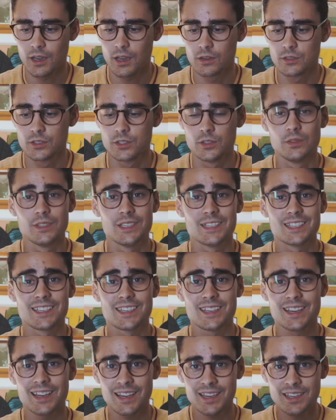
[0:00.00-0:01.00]
how to
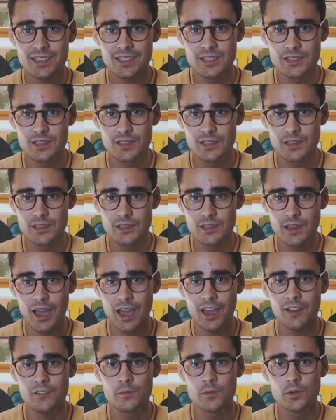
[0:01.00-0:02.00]
disguise the
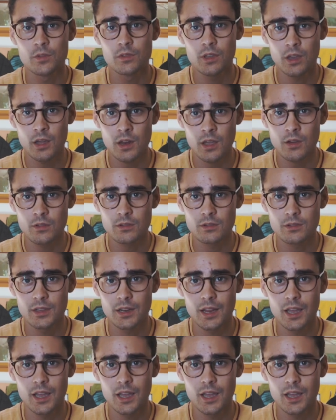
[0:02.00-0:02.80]
half moon cutout,